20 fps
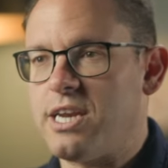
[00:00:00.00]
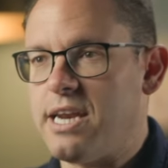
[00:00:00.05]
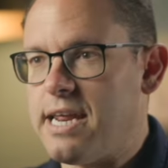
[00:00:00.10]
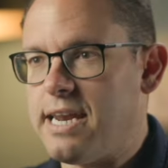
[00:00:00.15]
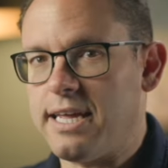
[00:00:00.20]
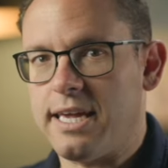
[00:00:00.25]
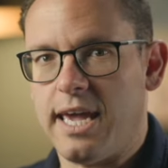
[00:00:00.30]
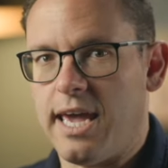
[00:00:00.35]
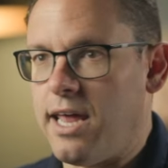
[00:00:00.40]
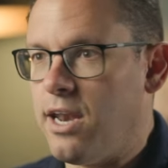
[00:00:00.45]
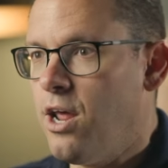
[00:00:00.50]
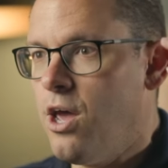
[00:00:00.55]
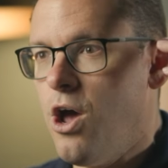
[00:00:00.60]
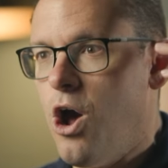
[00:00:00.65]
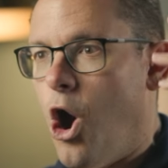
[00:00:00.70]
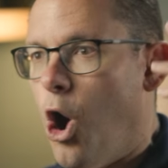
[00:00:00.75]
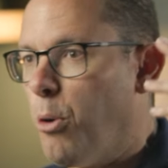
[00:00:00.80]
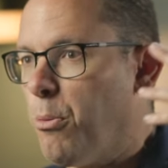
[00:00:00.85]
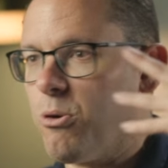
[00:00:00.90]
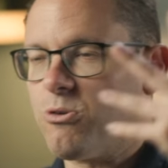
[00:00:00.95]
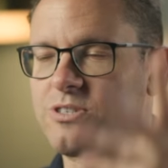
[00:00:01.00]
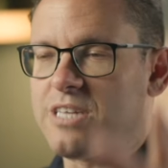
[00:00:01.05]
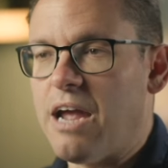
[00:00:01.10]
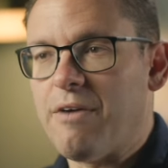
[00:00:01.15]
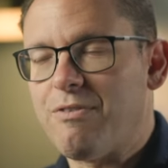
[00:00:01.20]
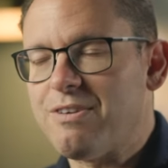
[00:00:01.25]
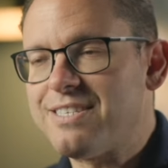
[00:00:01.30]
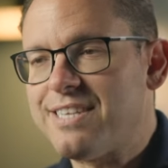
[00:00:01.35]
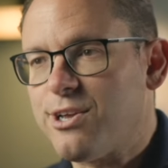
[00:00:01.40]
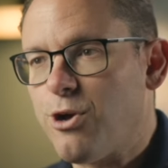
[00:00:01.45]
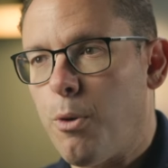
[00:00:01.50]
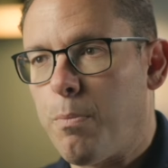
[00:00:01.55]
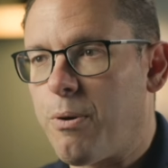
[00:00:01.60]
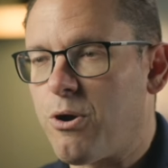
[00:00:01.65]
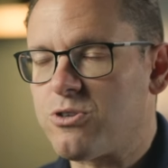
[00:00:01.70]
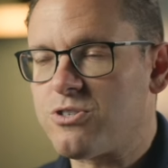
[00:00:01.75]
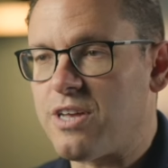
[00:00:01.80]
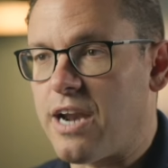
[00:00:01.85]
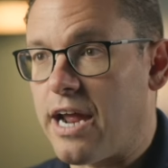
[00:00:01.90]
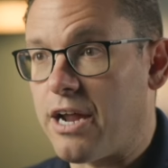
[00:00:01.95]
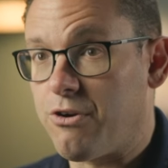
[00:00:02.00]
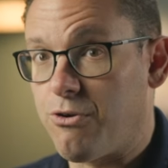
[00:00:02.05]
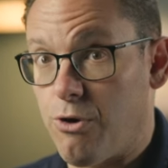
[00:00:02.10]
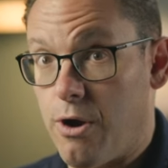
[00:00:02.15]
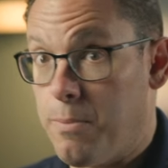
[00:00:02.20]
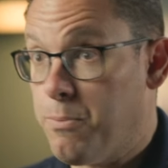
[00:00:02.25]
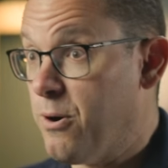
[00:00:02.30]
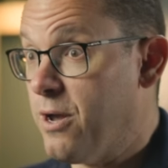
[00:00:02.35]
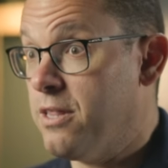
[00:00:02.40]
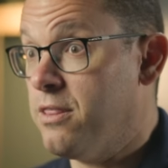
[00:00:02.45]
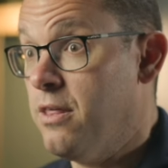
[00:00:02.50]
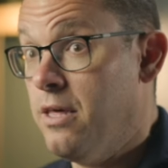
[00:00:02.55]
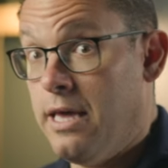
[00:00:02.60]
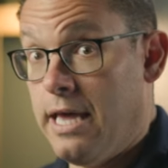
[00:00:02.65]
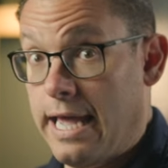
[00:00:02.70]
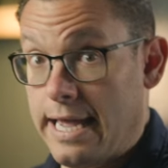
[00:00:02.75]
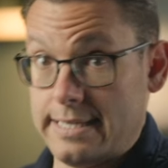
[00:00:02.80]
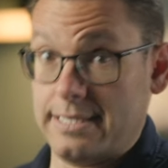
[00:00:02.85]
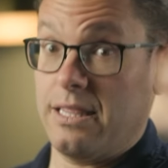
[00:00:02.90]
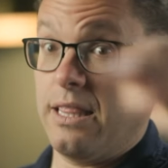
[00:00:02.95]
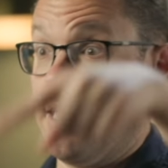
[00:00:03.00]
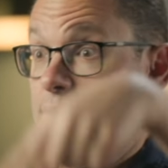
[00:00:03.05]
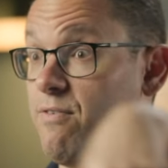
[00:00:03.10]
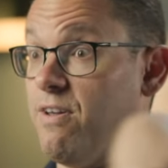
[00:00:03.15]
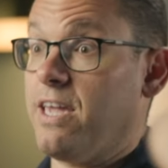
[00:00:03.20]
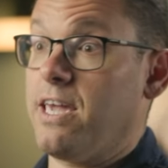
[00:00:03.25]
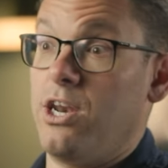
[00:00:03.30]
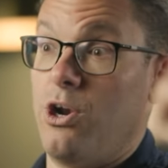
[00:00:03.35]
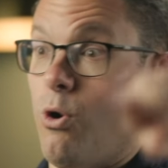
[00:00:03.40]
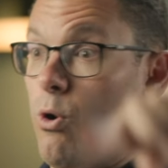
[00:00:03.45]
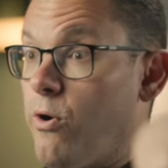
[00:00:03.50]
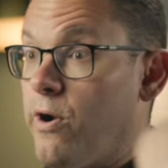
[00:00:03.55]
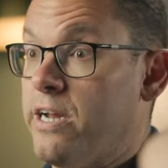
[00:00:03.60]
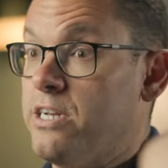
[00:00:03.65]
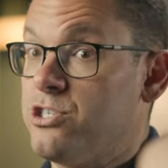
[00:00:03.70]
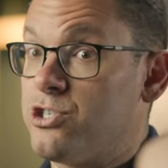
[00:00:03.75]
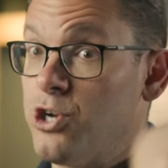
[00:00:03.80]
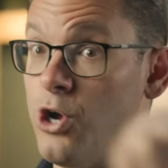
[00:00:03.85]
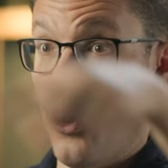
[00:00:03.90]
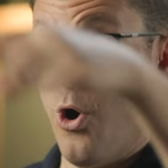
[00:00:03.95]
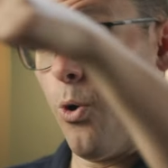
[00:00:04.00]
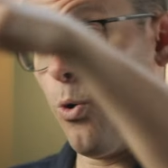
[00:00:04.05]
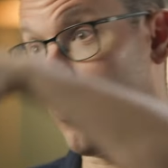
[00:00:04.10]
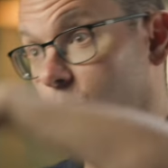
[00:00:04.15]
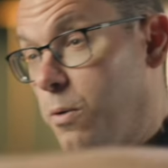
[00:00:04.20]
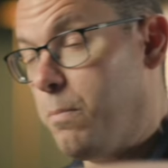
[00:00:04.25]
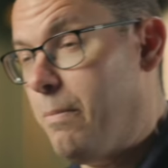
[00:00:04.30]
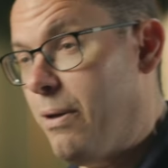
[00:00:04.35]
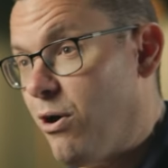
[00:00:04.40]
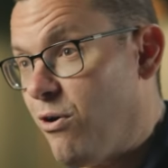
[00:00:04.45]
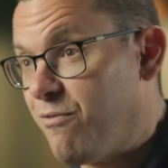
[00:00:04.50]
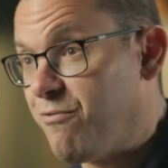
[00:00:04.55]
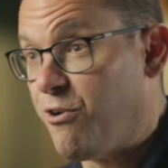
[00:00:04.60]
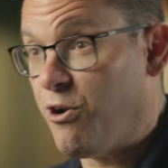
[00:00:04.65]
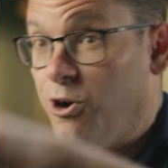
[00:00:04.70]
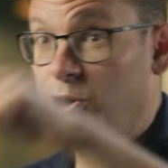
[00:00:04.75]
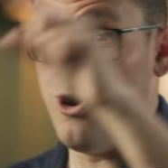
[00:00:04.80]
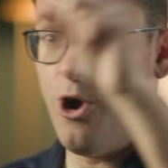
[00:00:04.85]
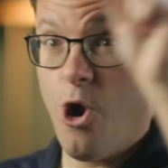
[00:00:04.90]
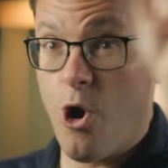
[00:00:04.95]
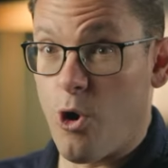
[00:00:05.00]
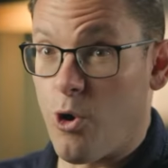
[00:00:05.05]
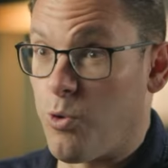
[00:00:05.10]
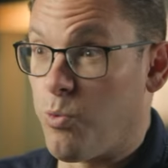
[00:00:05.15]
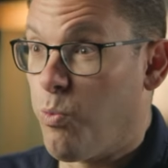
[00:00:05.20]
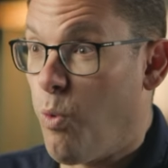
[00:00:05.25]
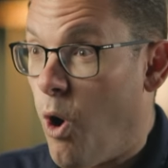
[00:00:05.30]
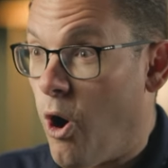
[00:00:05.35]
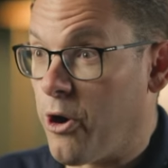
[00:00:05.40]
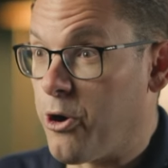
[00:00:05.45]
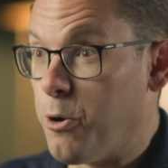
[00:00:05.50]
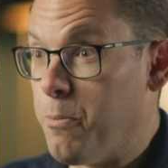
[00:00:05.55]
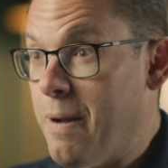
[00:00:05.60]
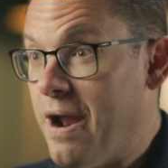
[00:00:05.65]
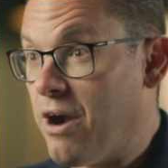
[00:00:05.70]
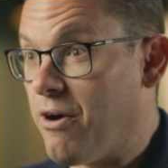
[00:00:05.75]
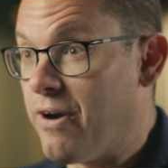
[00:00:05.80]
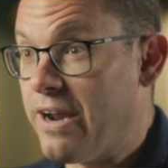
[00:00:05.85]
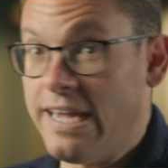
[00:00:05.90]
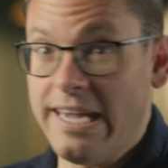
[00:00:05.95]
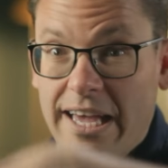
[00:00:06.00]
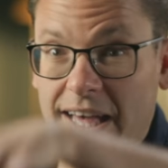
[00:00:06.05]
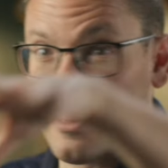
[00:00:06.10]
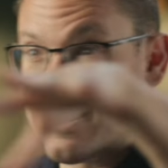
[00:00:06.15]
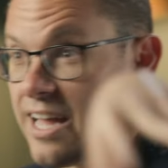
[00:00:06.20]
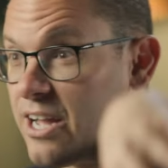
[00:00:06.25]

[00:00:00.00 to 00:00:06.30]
Connecticut. Almost every single person I grew up with is living in Orange or Milford or Waterbury,